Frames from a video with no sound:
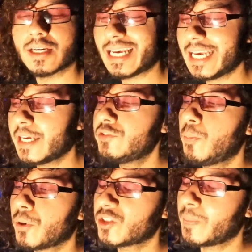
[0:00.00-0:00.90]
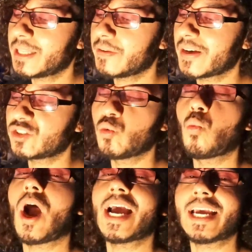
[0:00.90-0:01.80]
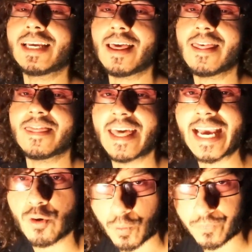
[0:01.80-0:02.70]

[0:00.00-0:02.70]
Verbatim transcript: it gives you perspective as to why they go